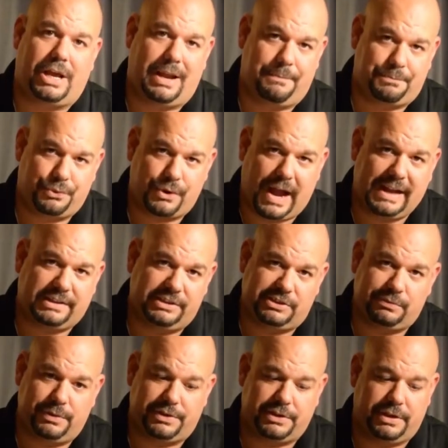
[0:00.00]
and
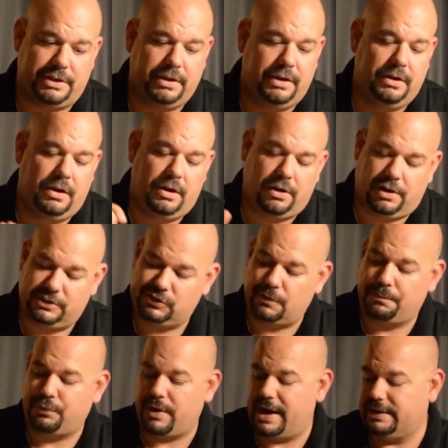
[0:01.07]
practice with it.
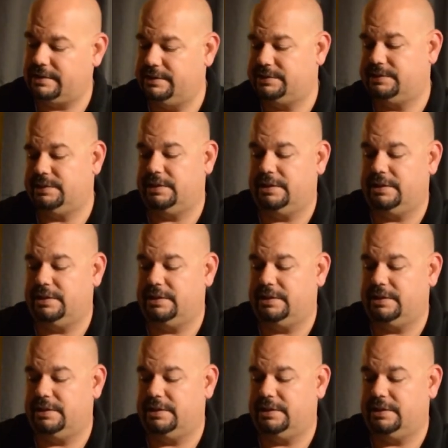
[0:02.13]
Also practice